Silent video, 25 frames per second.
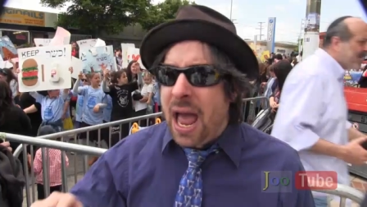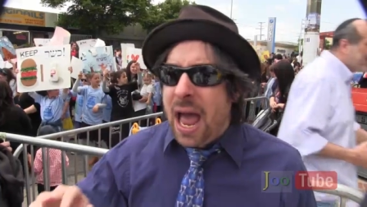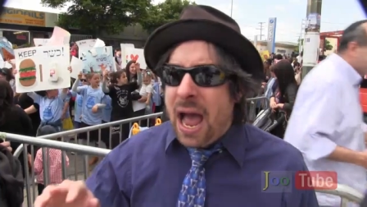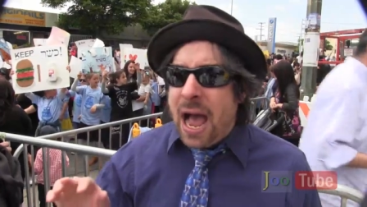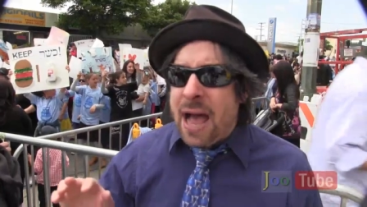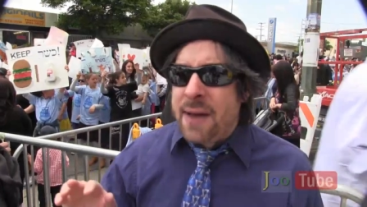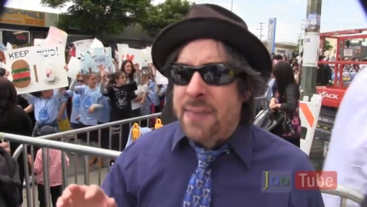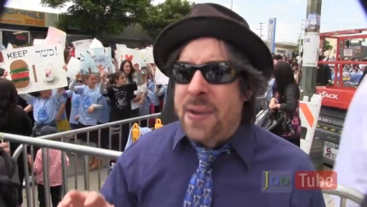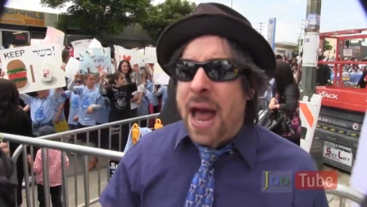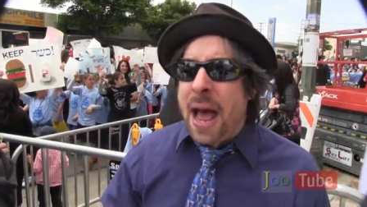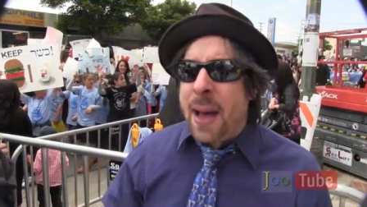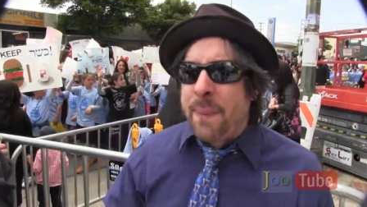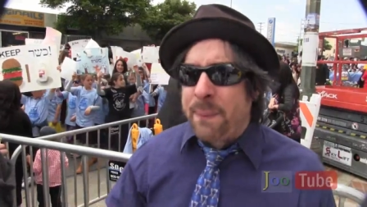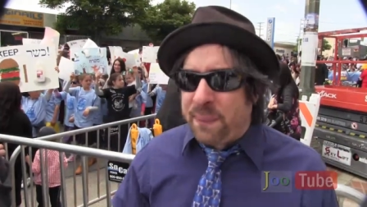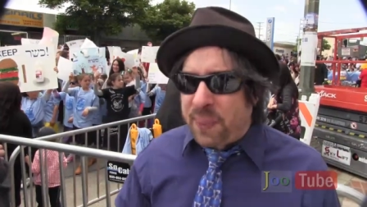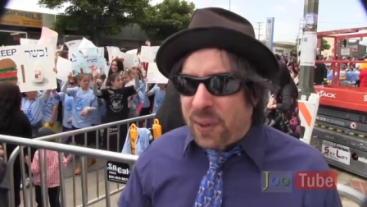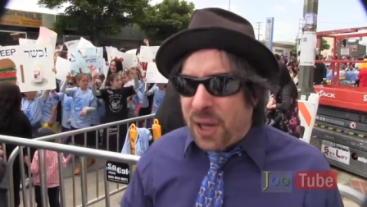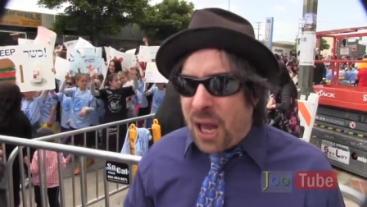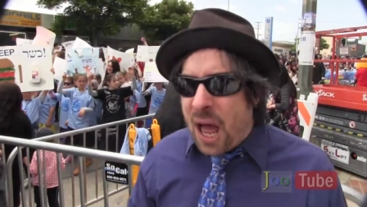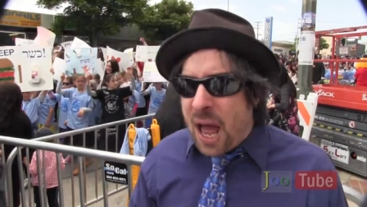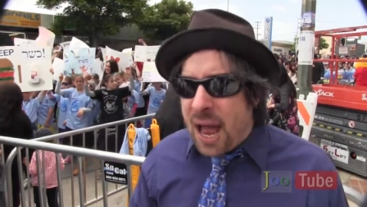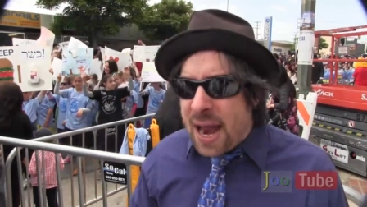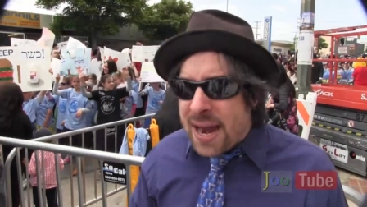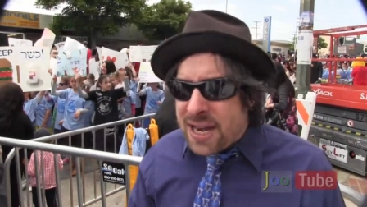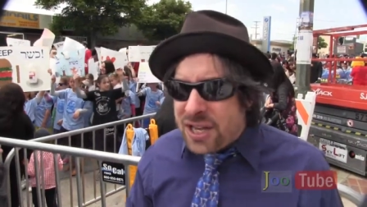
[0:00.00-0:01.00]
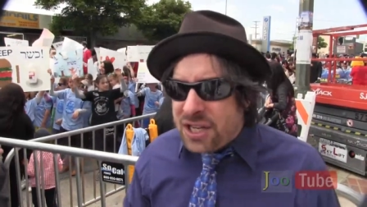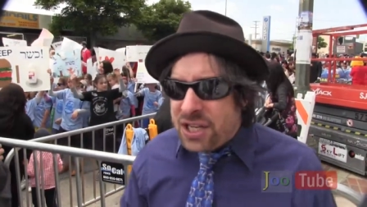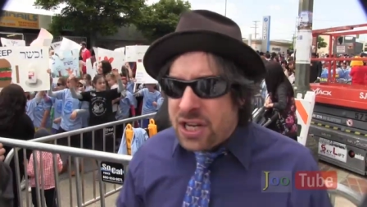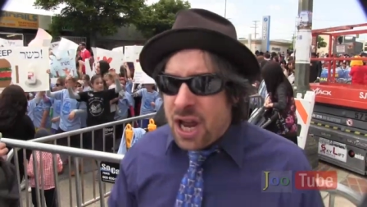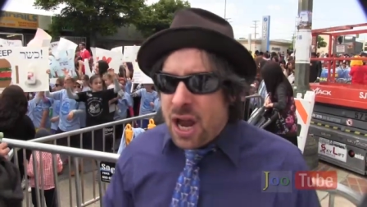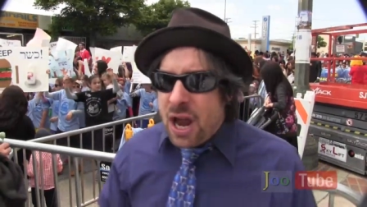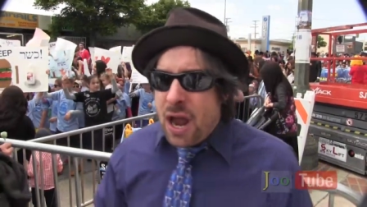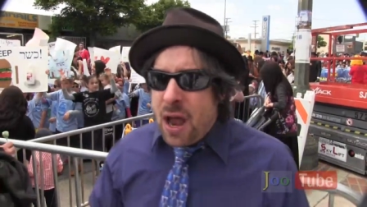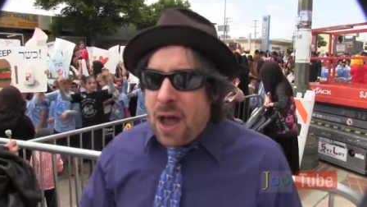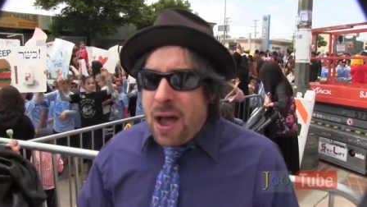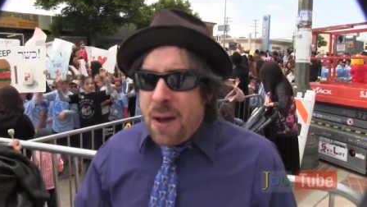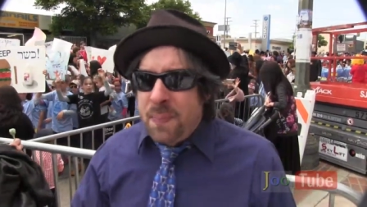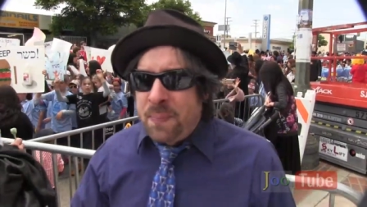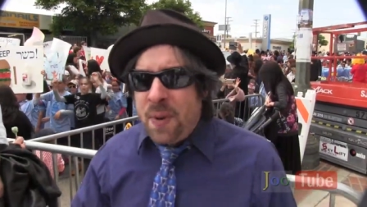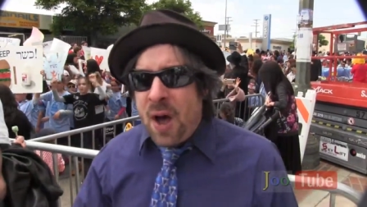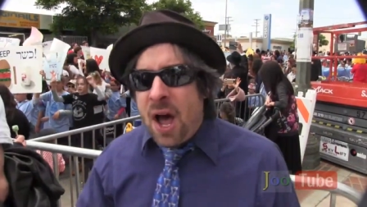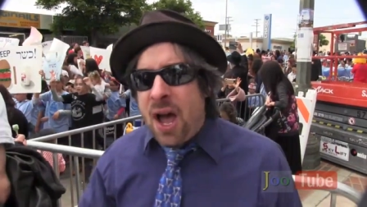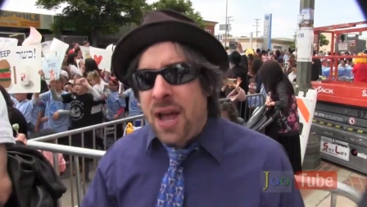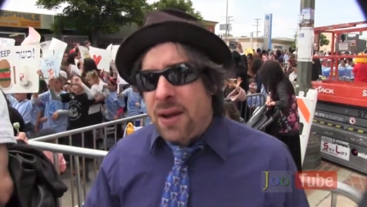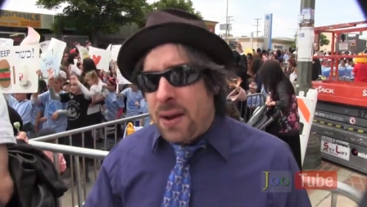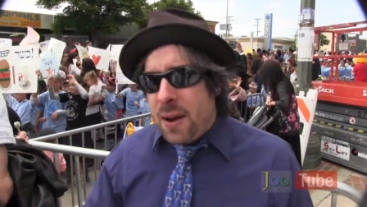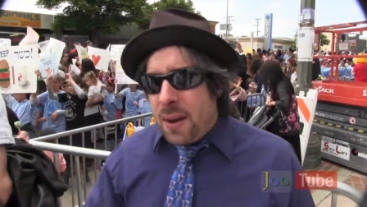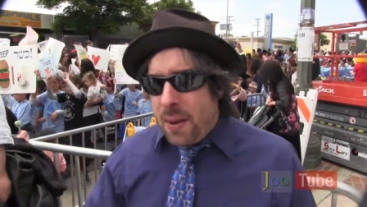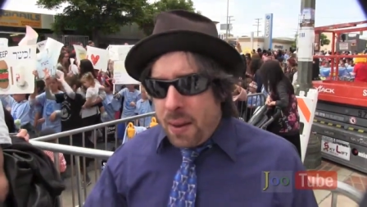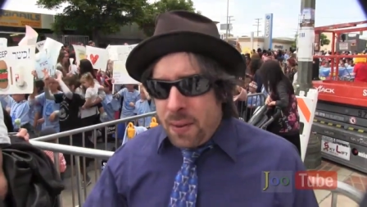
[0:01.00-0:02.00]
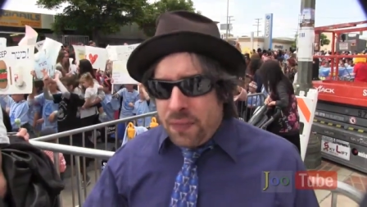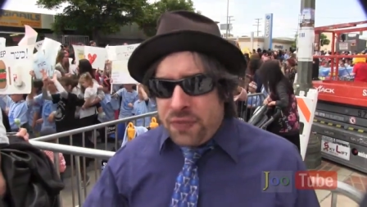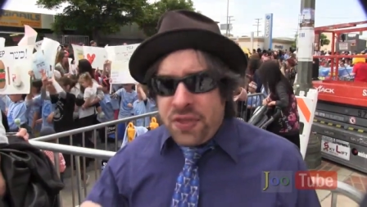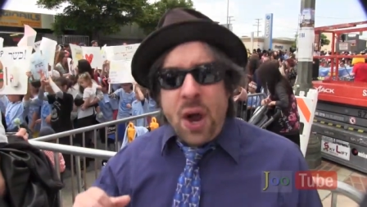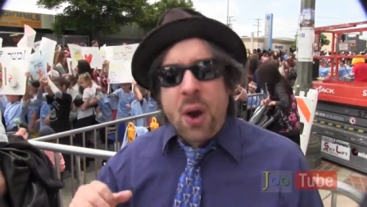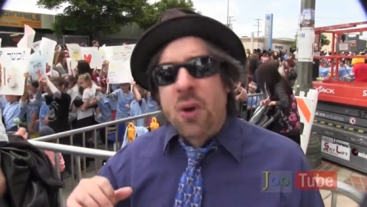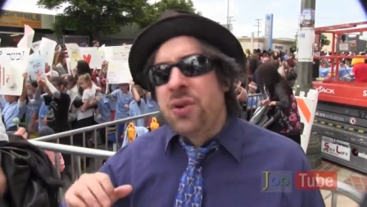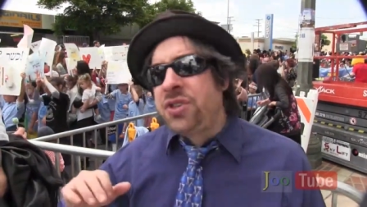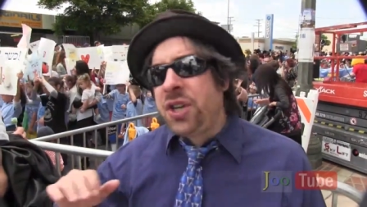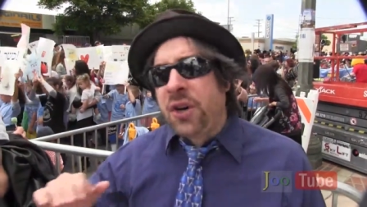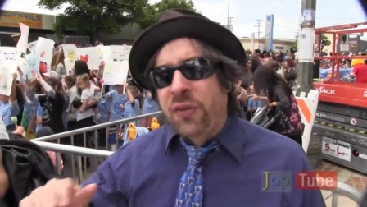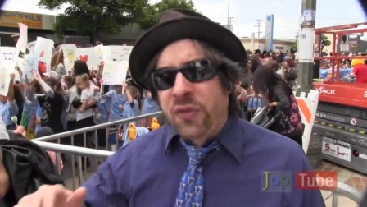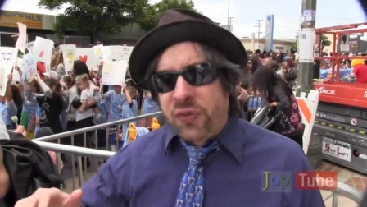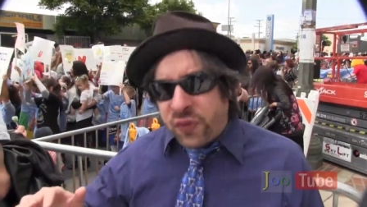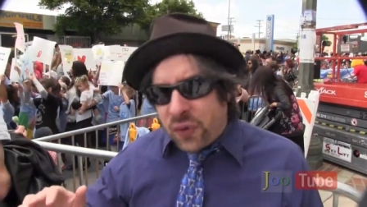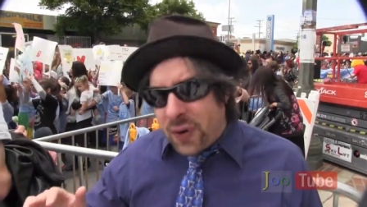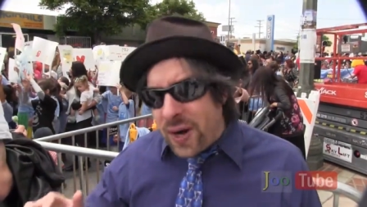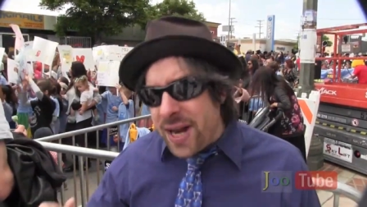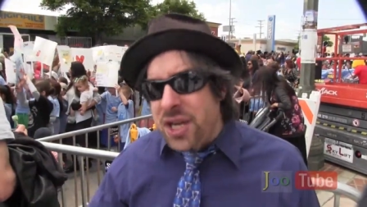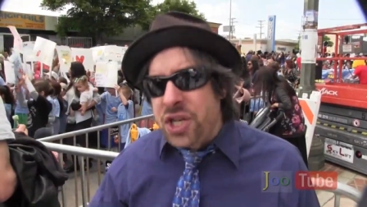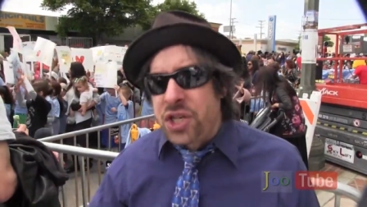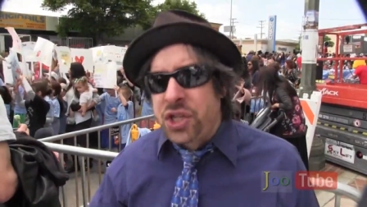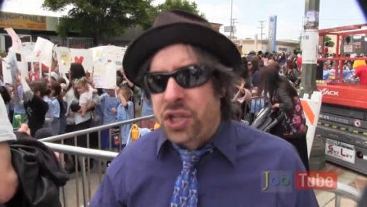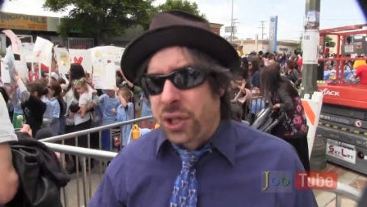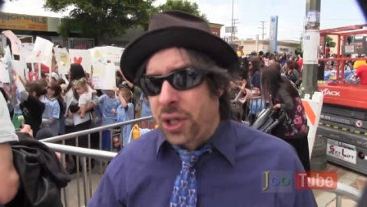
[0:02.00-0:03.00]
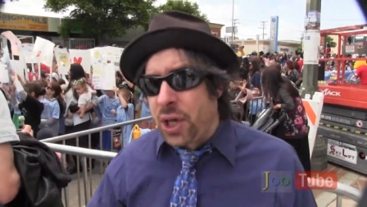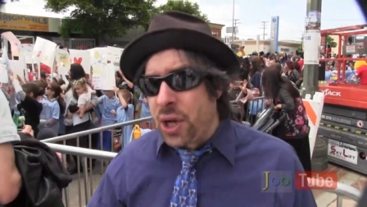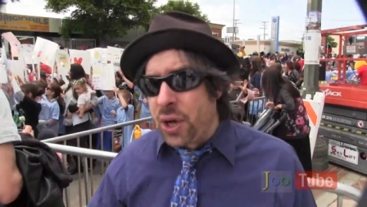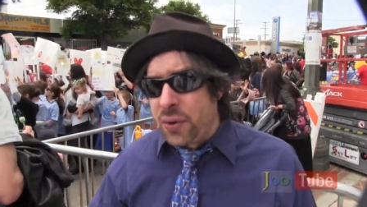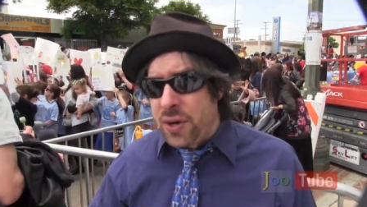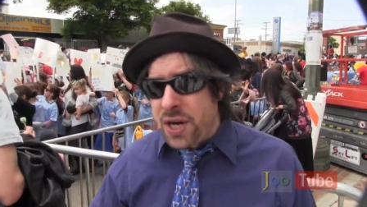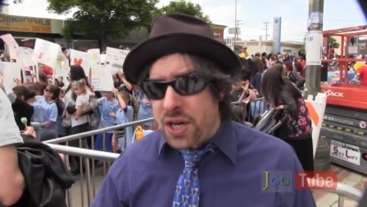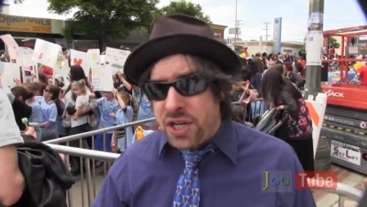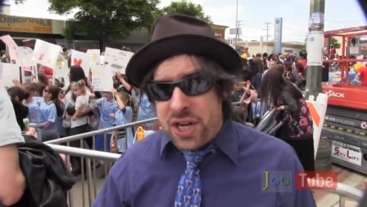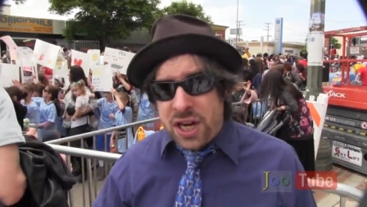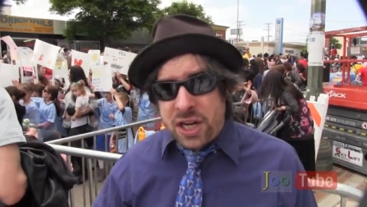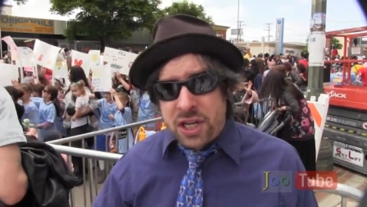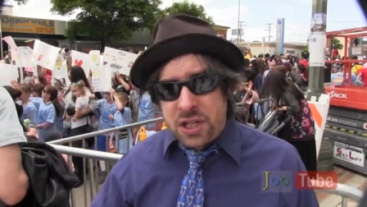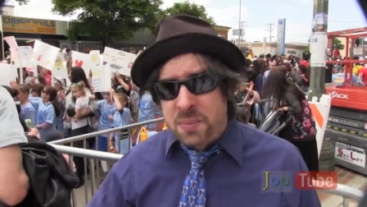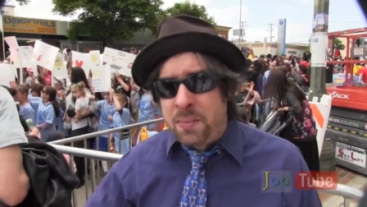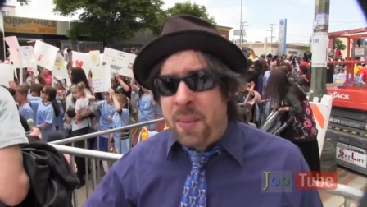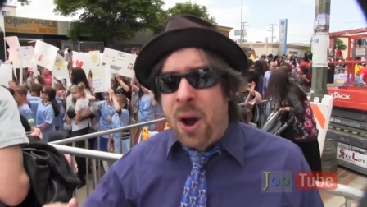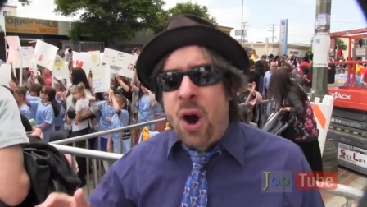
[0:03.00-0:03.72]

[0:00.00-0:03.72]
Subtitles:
I'm not blind, but those are fringe lunatics.